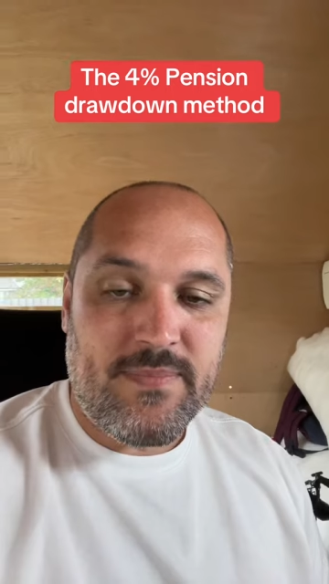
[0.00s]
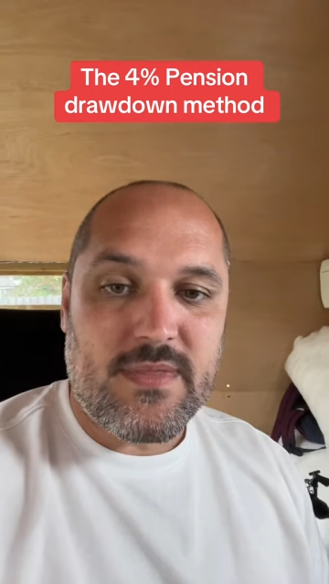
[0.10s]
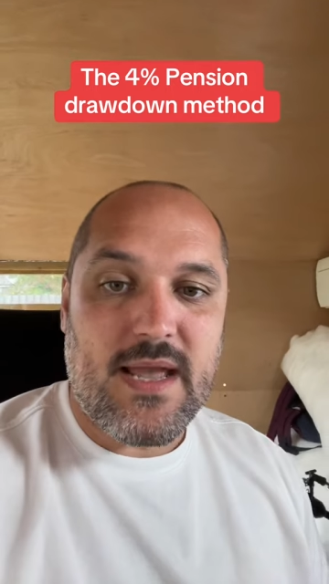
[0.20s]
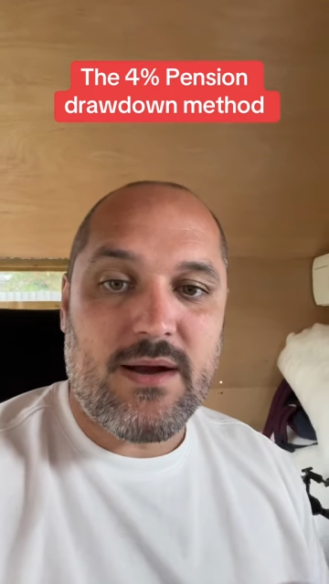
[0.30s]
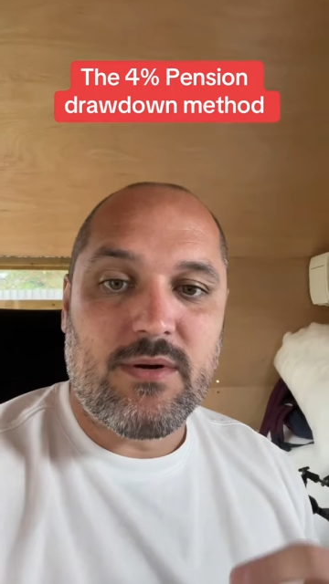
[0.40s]

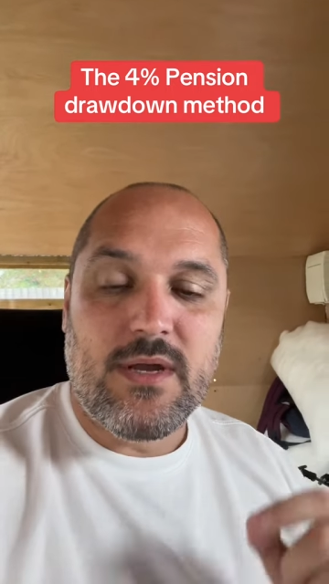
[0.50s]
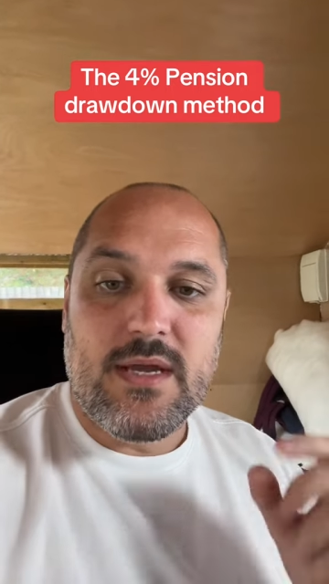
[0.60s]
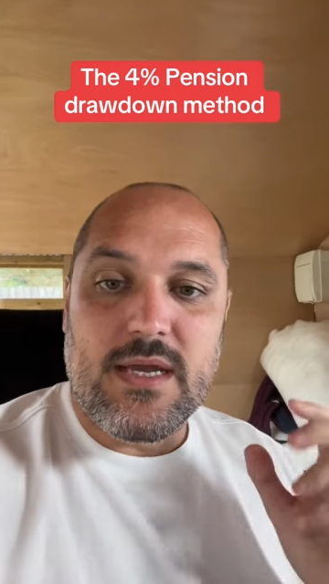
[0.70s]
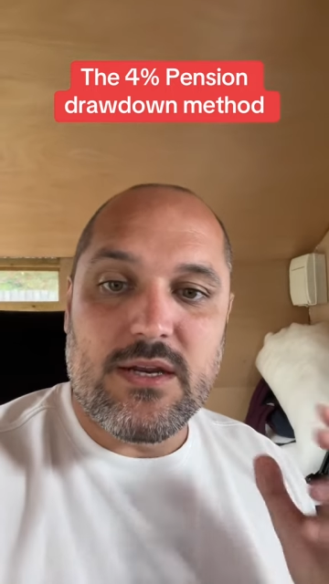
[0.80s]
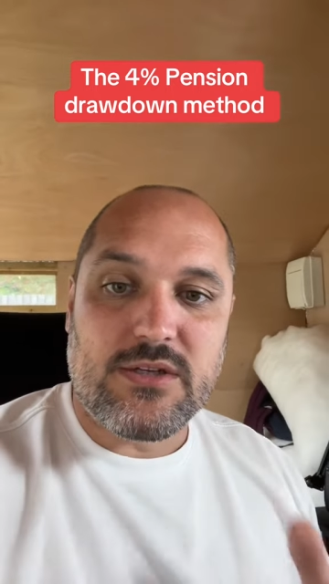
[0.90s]
Now,
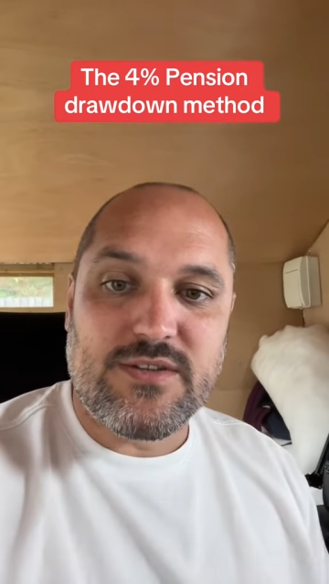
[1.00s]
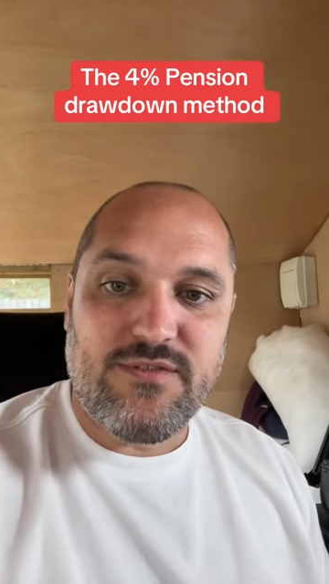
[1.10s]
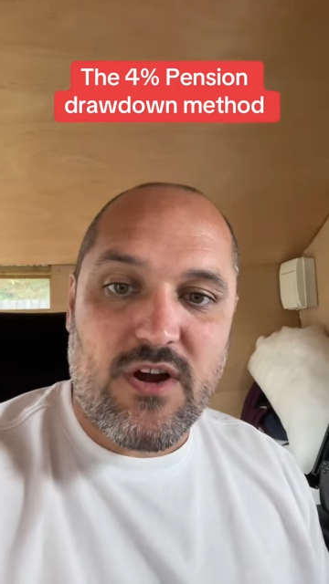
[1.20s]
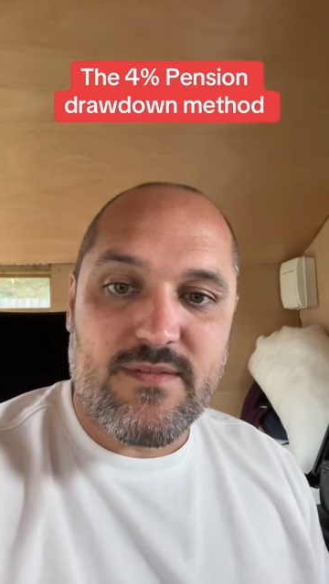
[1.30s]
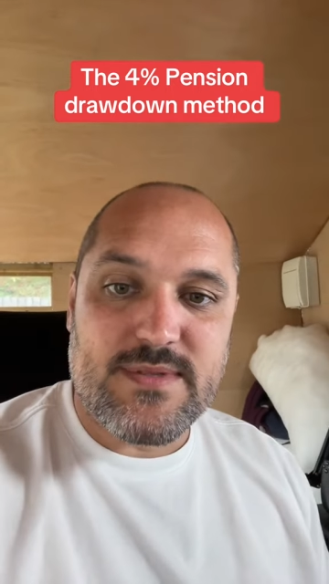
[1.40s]
in
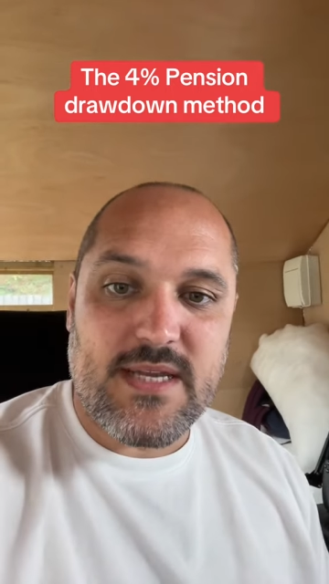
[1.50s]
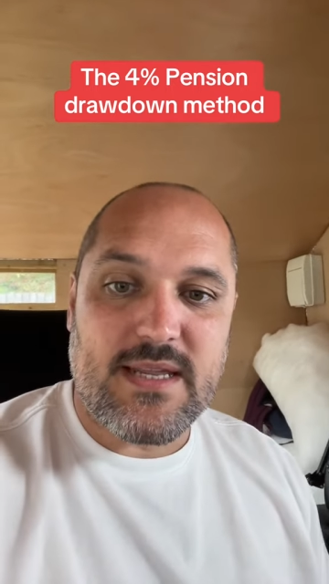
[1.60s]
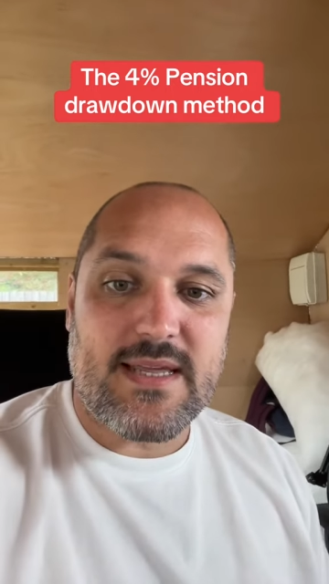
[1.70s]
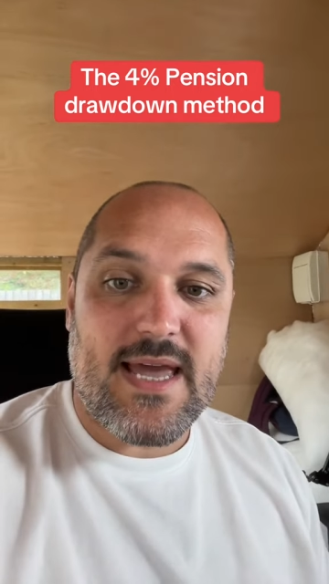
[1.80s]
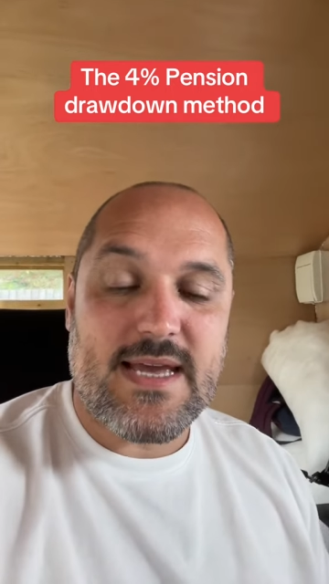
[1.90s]
95% of
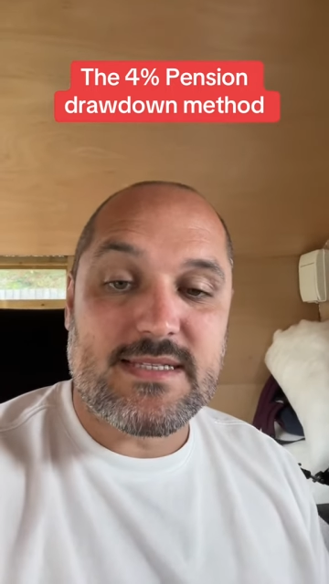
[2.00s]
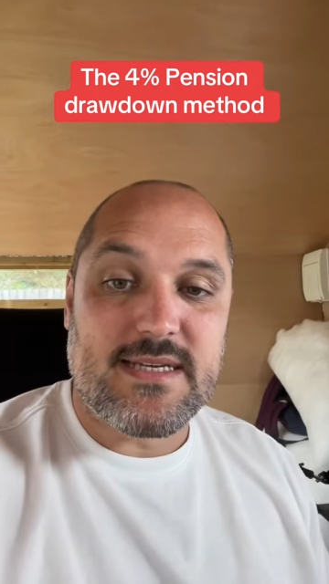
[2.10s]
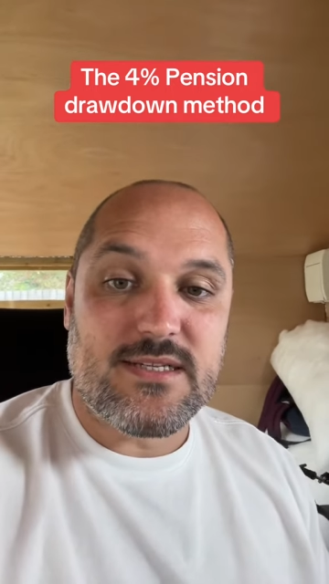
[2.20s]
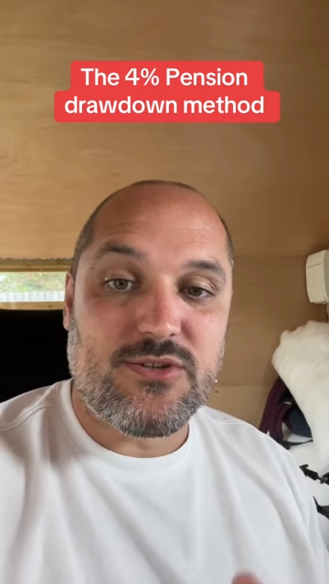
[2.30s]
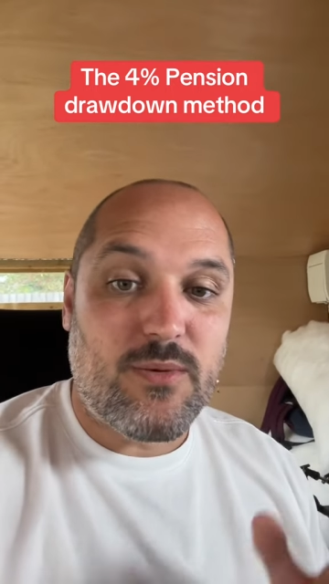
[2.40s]
the
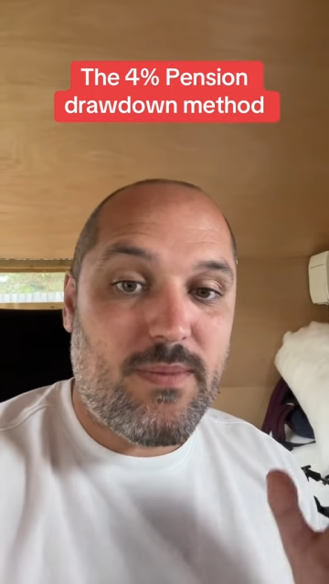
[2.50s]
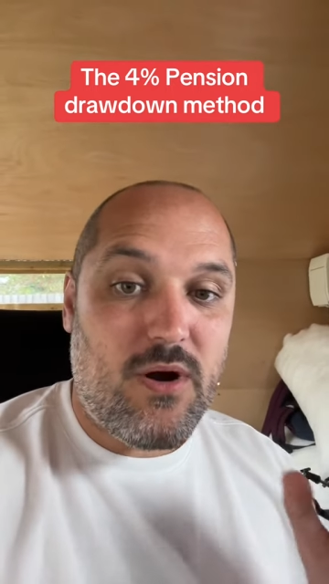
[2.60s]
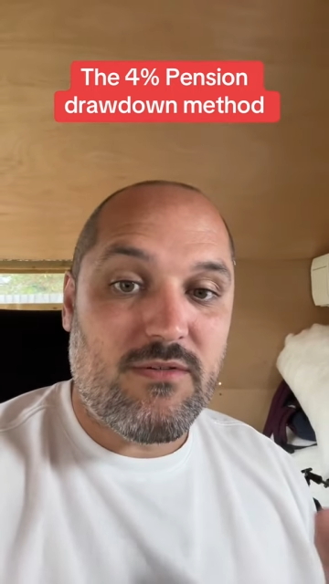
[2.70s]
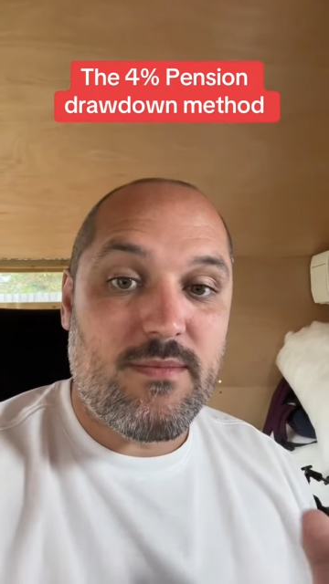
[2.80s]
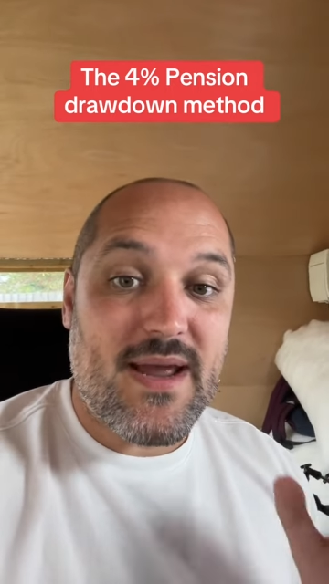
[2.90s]
cases, your
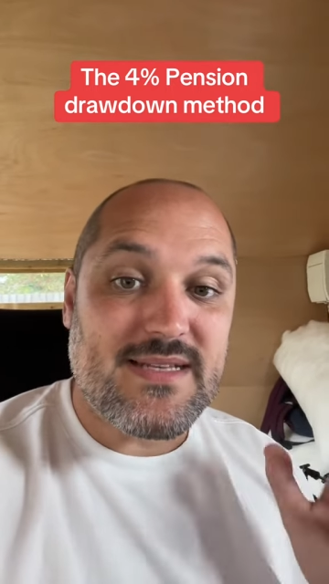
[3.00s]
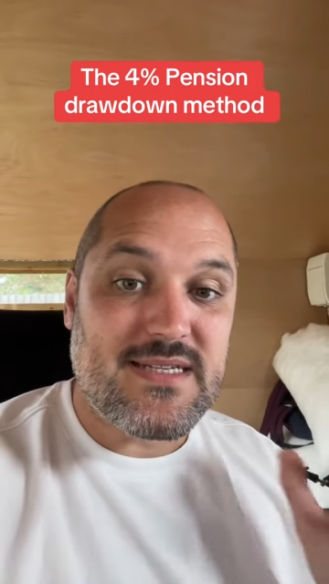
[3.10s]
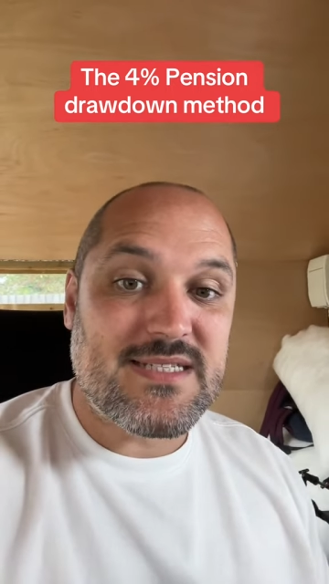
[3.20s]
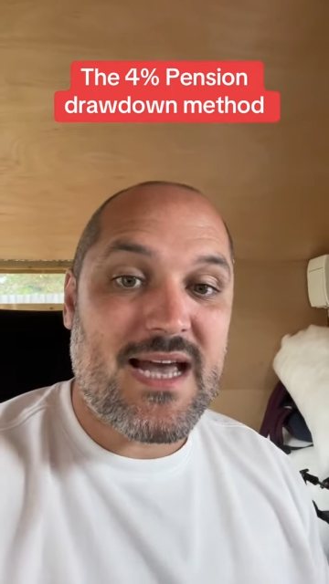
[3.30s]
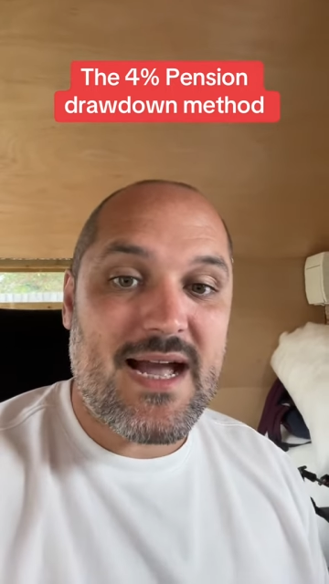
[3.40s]
pot remains
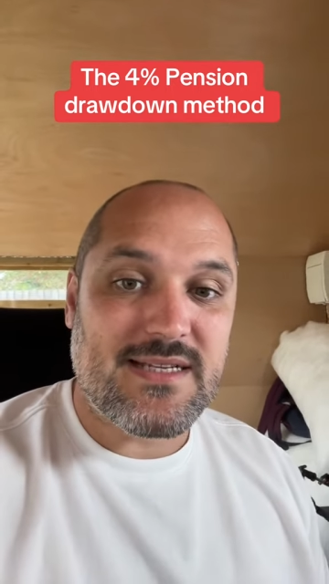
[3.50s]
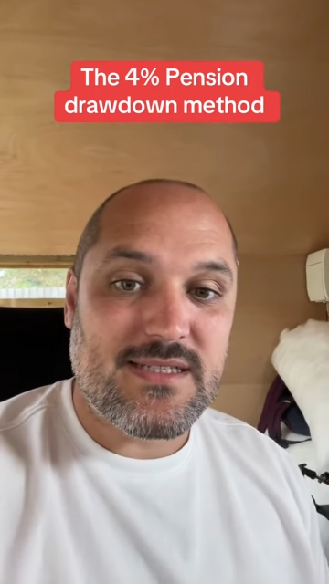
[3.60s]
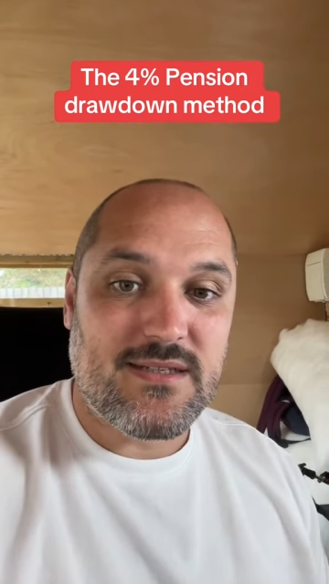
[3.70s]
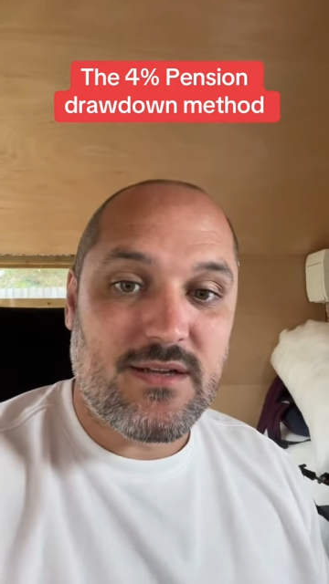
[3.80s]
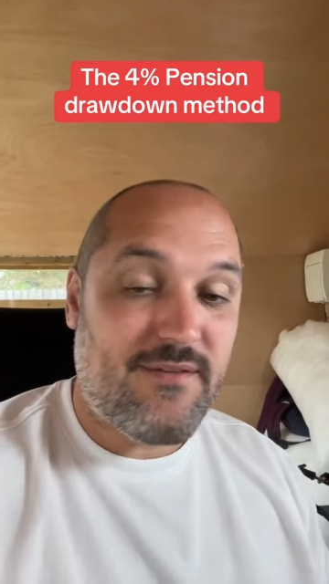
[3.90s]
intact,
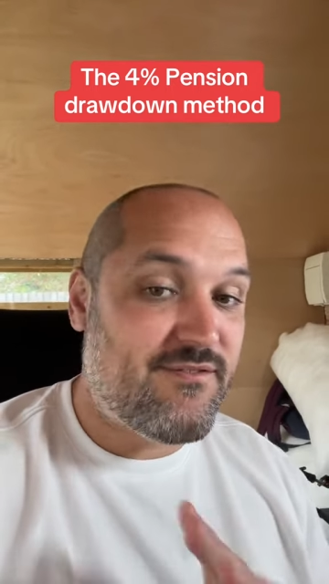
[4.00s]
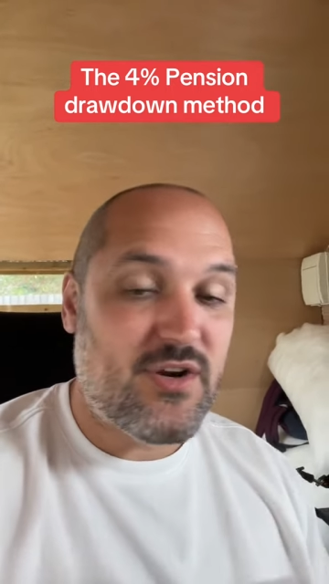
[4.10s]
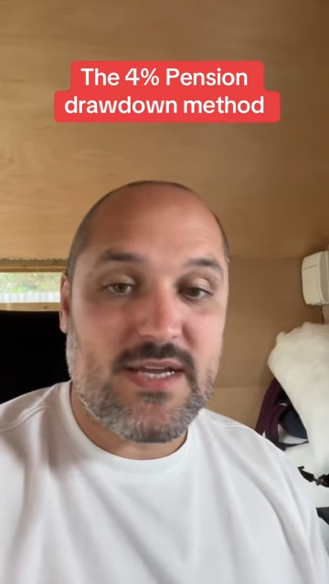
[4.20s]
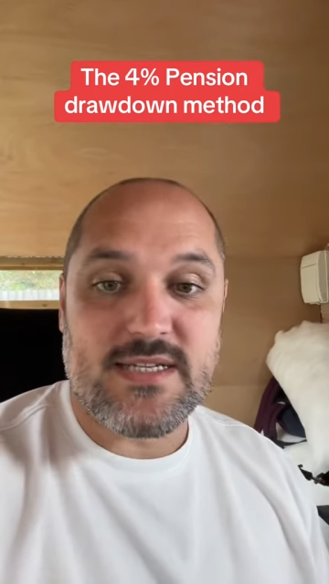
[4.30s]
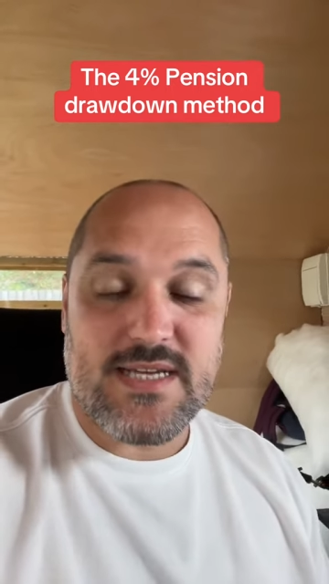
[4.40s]
like
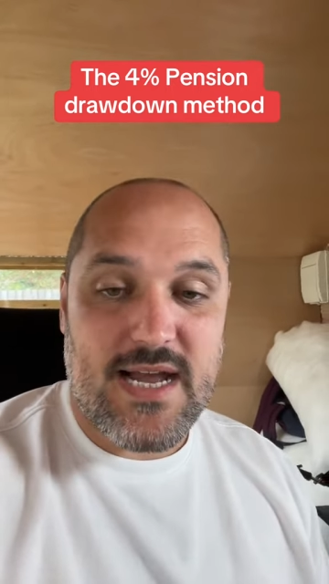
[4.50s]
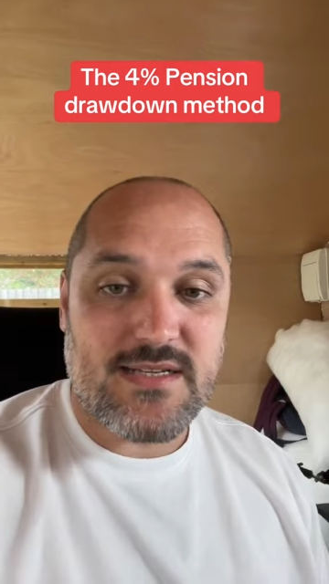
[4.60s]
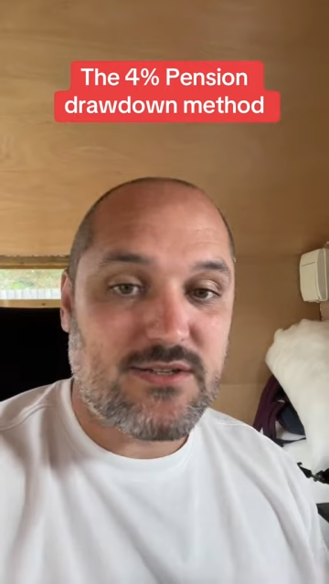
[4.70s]
fully intact.